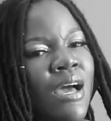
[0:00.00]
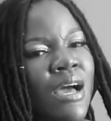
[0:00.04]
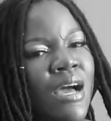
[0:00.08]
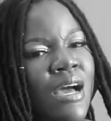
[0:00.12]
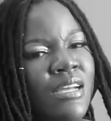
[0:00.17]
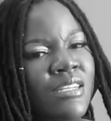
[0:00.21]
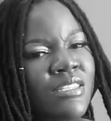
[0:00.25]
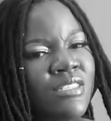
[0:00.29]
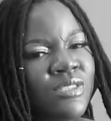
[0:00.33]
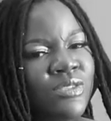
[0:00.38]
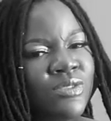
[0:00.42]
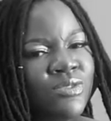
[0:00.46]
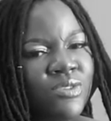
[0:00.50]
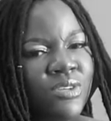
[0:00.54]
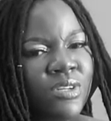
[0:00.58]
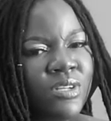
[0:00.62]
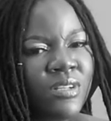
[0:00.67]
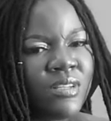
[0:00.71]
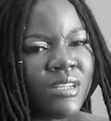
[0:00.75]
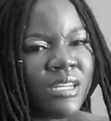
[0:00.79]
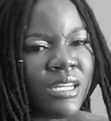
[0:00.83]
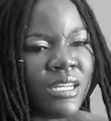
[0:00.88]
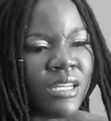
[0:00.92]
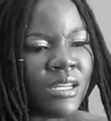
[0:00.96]
I just
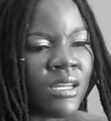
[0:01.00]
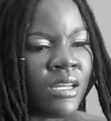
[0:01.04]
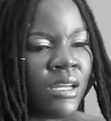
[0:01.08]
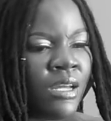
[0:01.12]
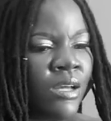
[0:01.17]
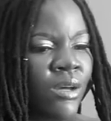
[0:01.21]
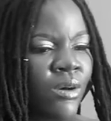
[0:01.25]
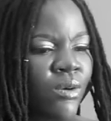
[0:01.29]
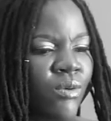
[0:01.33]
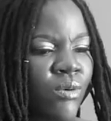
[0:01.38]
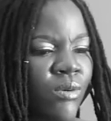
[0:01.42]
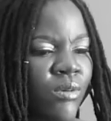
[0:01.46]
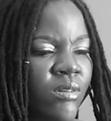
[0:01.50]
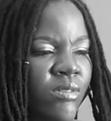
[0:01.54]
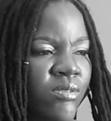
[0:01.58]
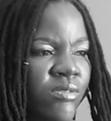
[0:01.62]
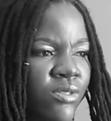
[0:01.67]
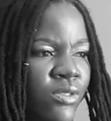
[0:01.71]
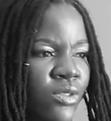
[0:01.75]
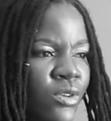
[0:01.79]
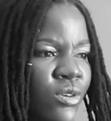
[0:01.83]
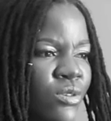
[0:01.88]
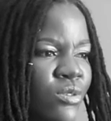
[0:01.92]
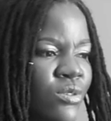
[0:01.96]
feel like all
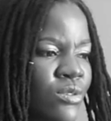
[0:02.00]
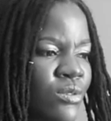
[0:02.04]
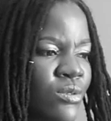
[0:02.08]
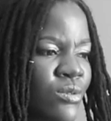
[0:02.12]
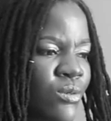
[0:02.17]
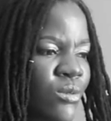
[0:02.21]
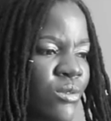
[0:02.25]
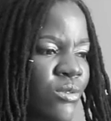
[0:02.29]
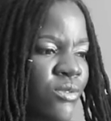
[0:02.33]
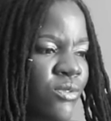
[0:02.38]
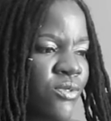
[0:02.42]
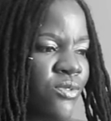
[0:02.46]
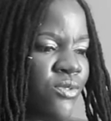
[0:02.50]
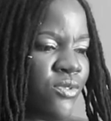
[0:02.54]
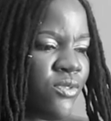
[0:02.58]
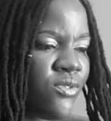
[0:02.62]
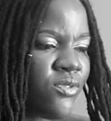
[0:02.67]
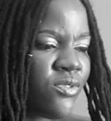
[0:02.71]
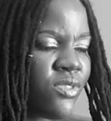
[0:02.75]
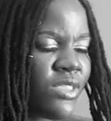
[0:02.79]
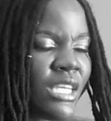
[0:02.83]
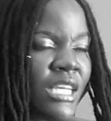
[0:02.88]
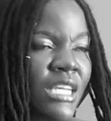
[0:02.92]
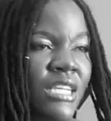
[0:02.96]
of those sort of
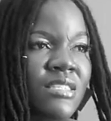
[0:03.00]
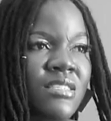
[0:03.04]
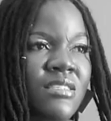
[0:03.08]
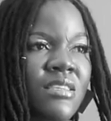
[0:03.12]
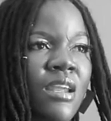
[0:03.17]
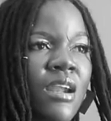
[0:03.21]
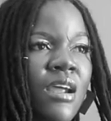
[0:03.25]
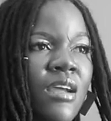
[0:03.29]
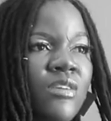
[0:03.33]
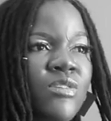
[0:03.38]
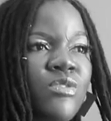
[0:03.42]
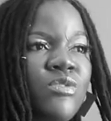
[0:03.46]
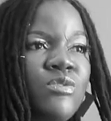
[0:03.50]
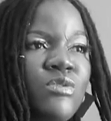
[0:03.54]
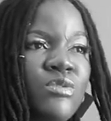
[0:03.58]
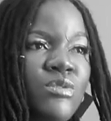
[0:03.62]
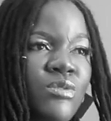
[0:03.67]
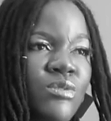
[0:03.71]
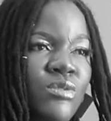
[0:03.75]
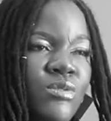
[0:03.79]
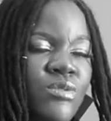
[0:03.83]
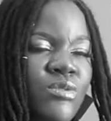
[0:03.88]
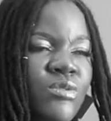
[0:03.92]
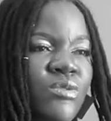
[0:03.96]
things that I
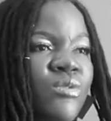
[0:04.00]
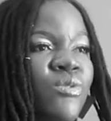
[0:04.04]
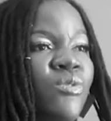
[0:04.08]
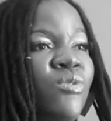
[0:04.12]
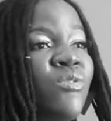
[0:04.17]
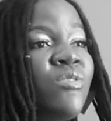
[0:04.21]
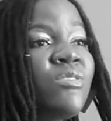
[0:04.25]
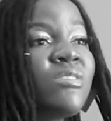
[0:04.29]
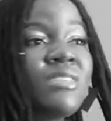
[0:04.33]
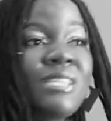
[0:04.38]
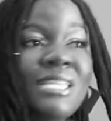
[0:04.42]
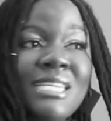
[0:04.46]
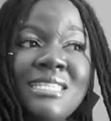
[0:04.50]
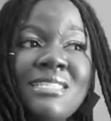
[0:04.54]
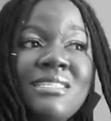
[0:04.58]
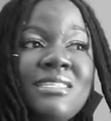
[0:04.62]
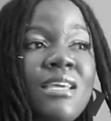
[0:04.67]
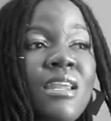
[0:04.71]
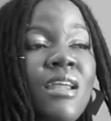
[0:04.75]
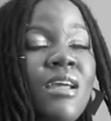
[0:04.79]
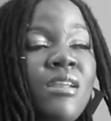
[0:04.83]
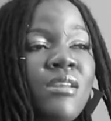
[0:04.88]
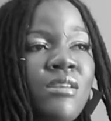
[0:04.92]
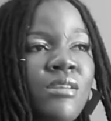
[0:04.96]
used to do or things
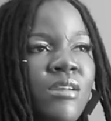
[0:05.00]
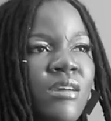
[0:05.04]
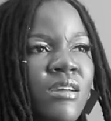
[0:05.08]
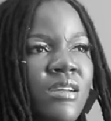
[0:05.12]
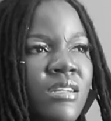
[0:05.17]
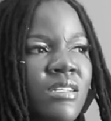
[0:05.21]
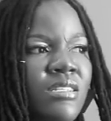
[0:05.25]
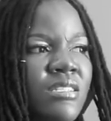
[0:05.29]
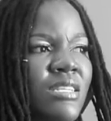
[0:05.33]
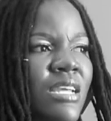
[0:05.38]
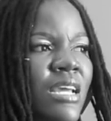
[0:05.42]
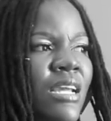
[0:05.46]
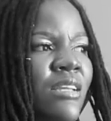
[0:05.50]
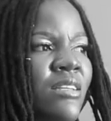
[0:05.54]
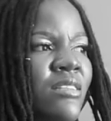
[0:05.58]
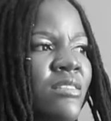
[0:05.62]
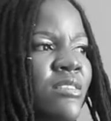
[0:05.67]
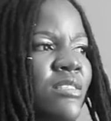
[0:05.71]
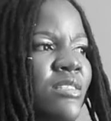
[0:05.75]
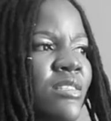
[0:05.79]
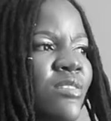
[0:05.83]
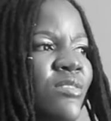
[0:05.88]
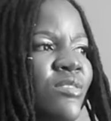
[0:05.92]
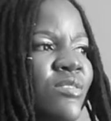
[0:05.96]
that I learned, I
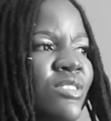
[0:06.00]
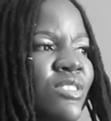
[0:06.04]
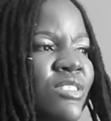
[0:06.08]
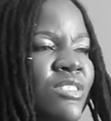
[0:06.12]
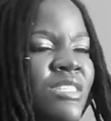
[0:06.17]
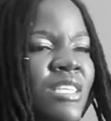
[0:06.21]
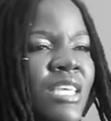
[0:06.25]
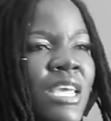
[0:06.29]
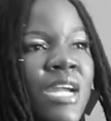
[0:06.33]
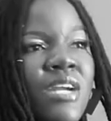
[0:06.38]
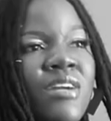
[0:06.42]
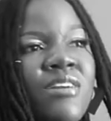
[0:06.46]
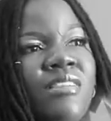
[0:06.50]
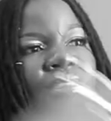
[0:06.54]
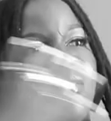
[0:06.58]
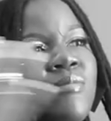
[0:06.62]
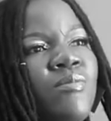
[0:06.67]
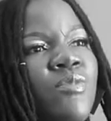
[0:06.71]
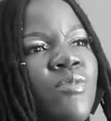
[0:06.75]
can still just carry them